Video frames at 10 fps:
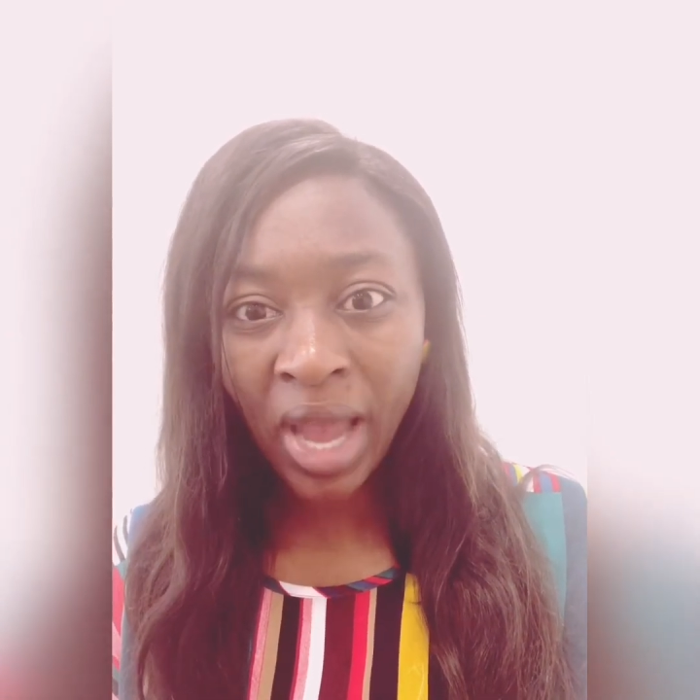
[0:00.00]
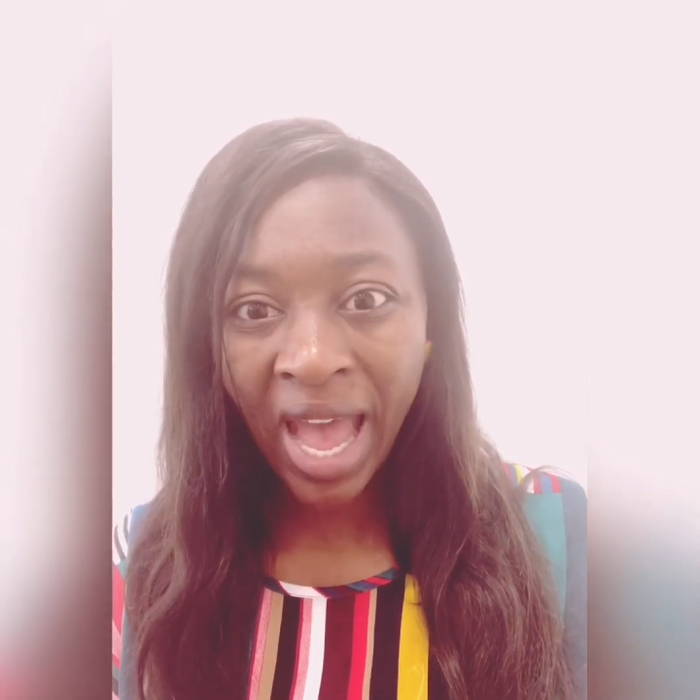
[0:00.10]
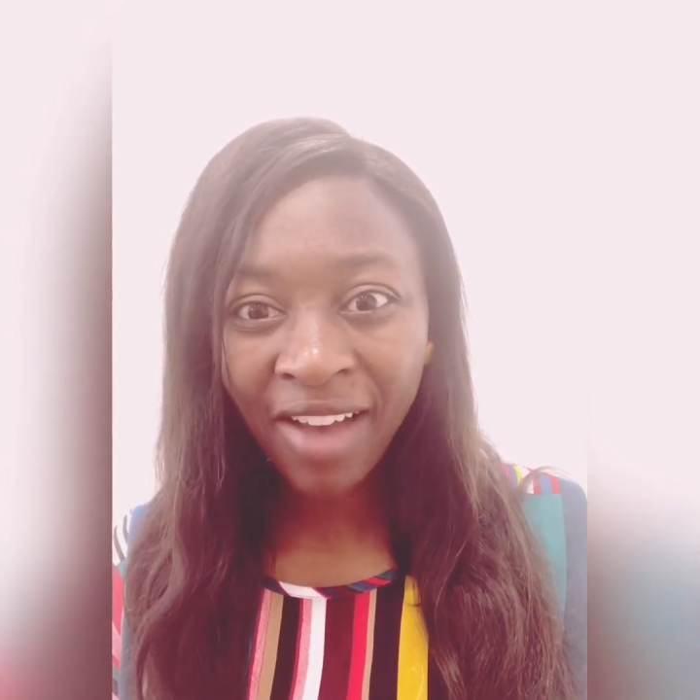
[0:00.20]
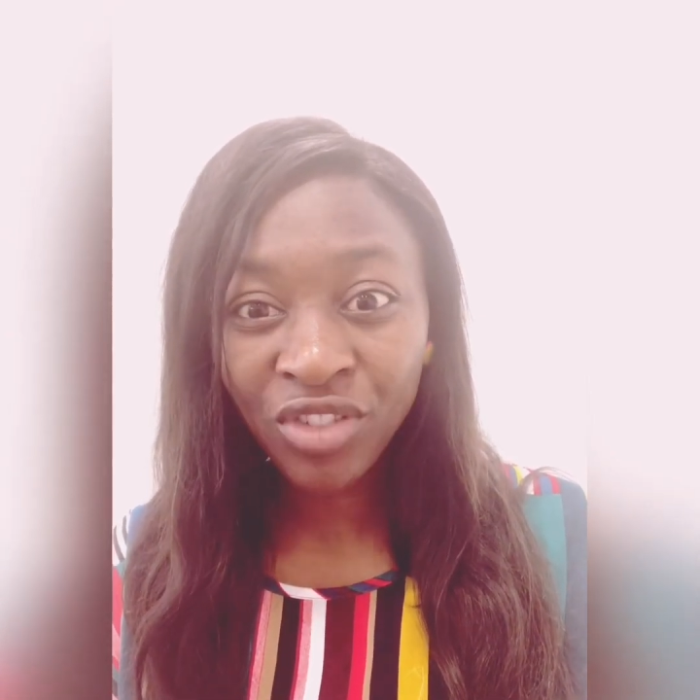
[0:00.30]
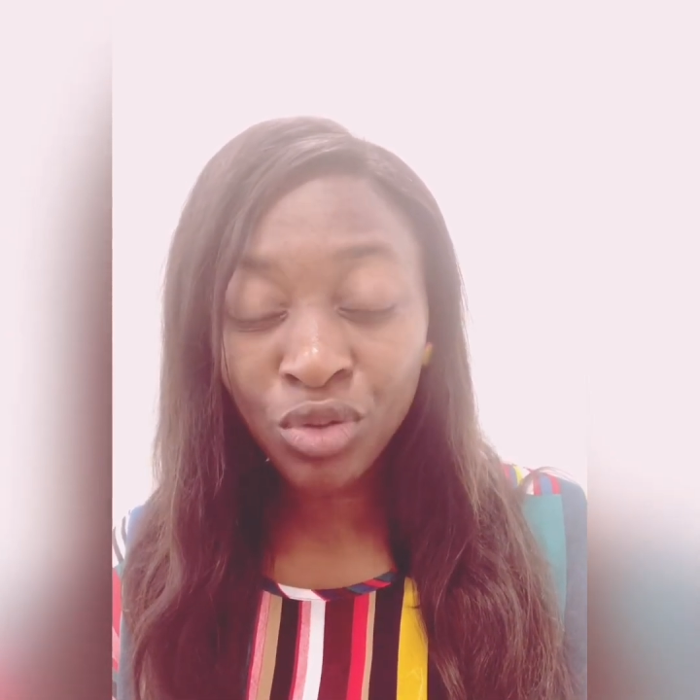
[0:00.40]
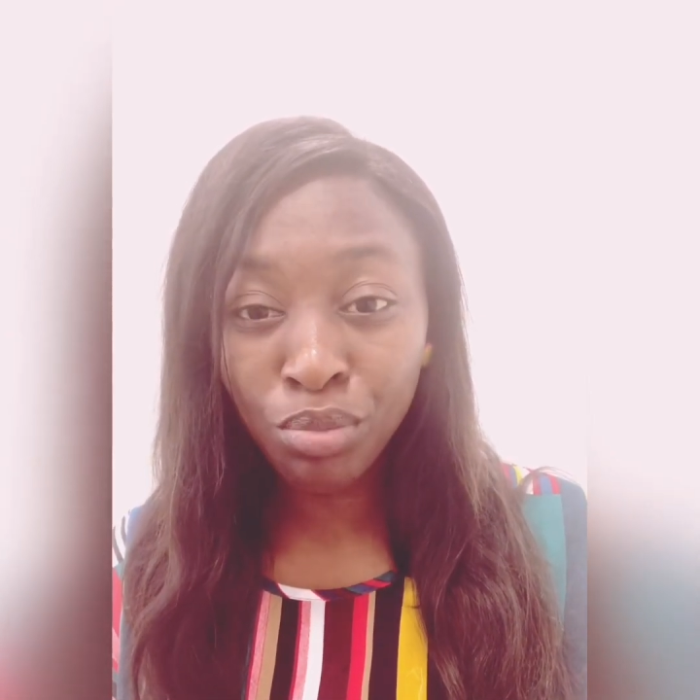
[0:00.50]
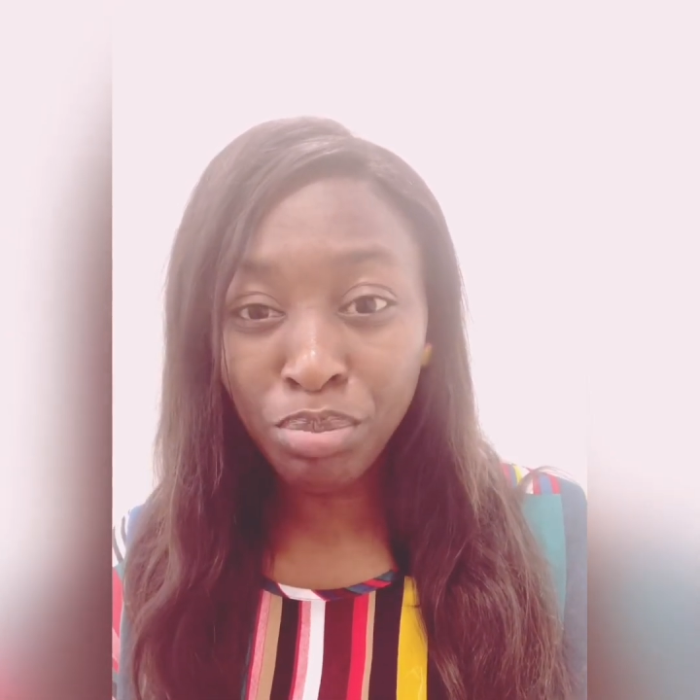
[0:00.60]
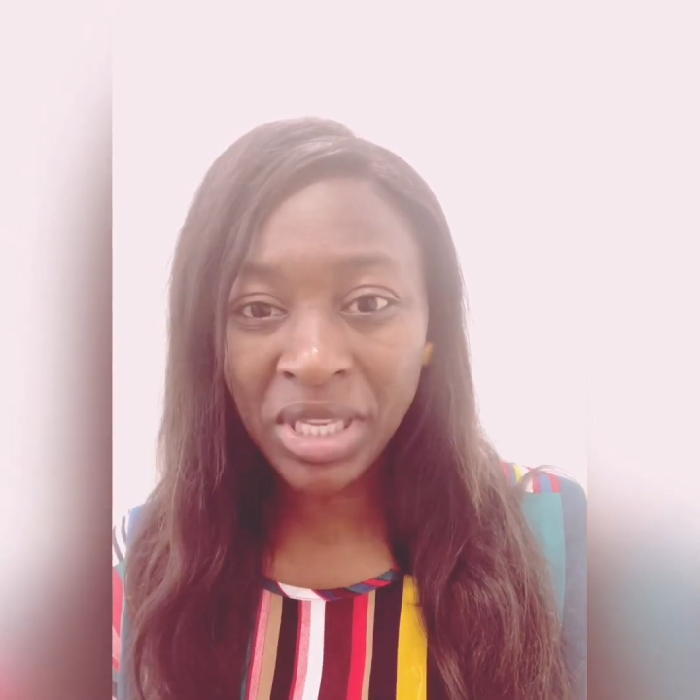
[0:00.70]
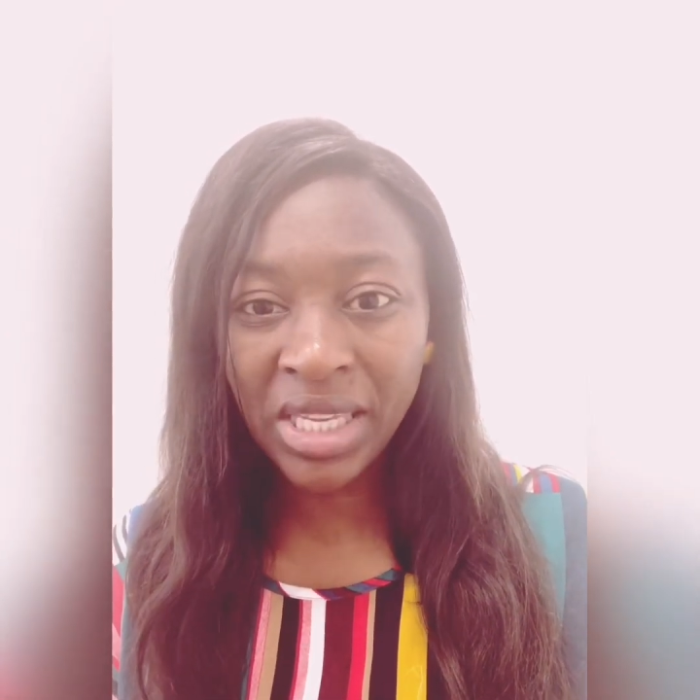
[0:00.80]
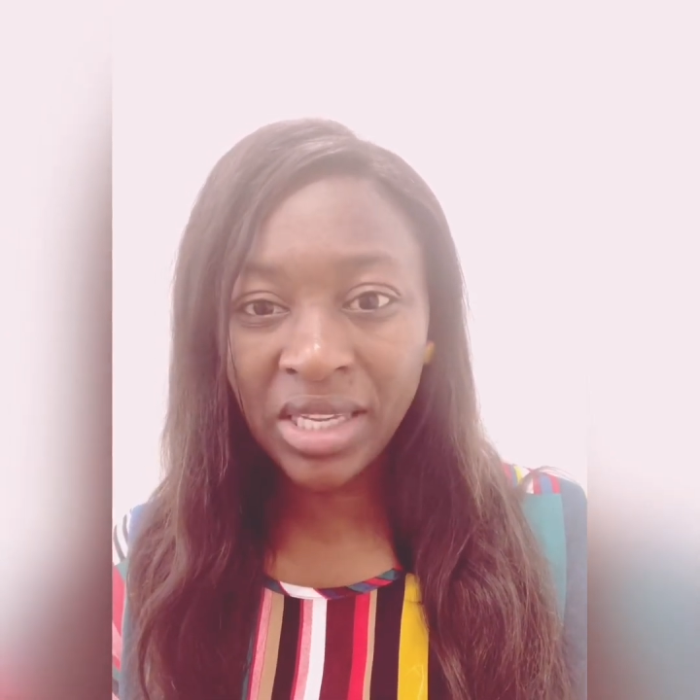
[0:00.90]
have to
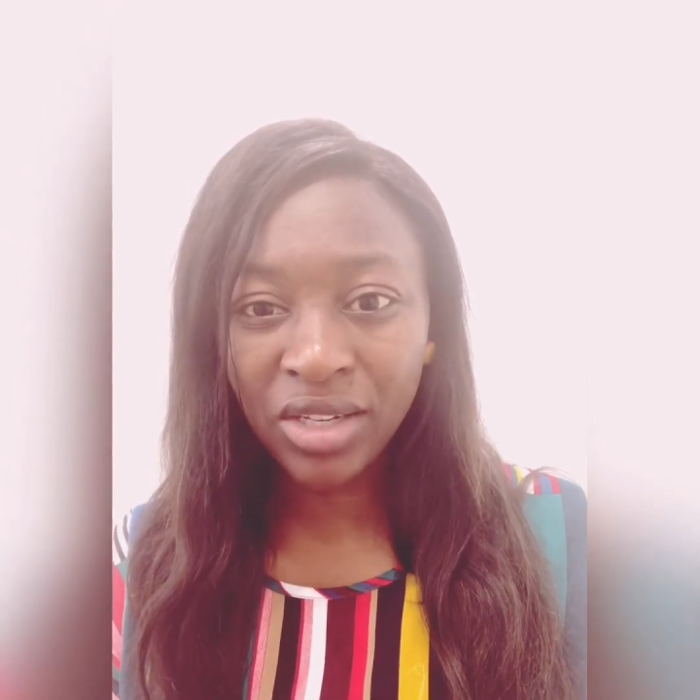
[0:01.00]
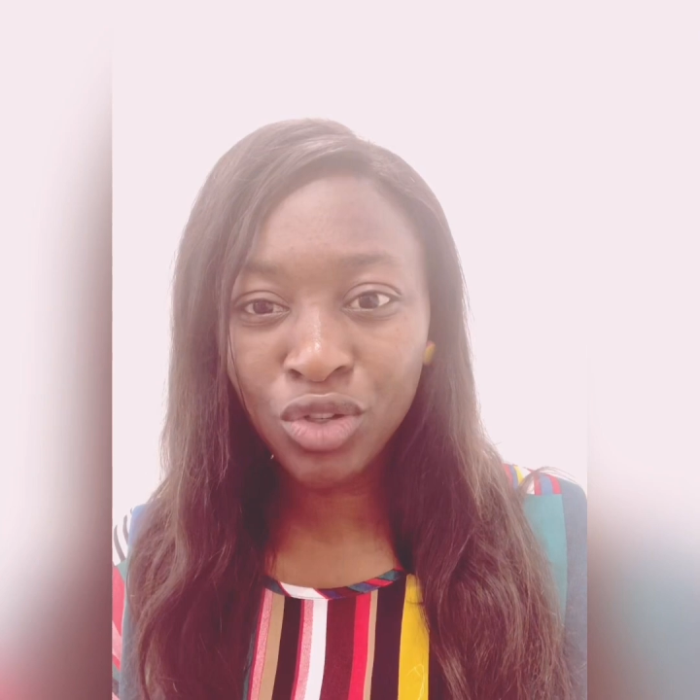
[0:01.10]
be